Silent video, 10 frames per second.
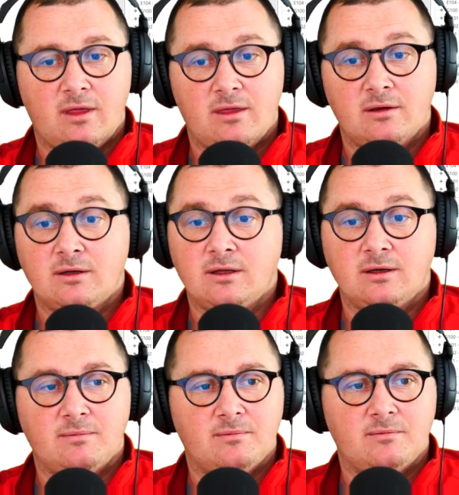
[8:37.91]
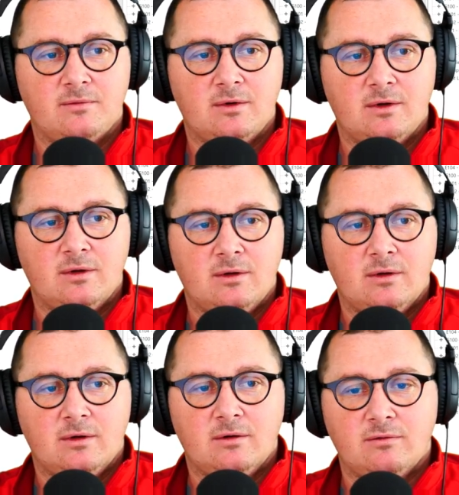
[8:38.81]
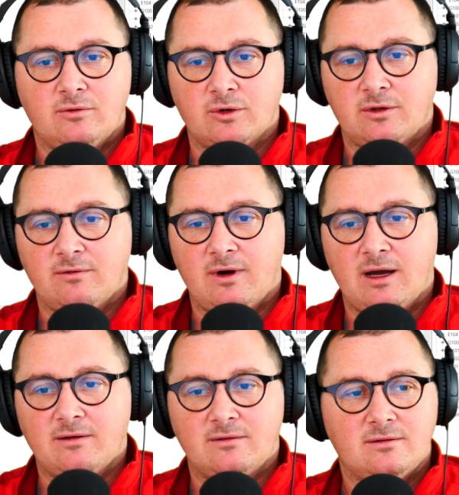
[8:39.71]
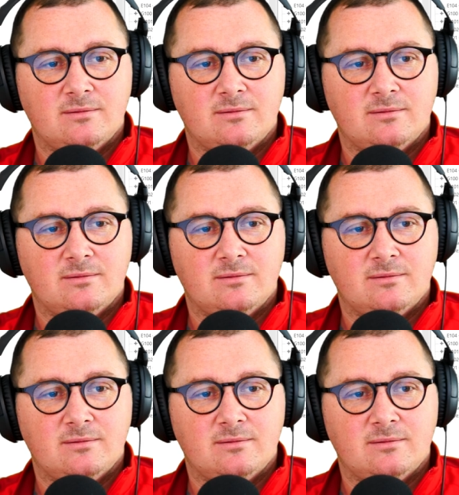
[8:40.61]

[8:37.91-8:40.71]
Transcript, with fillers: thirty, forty-five,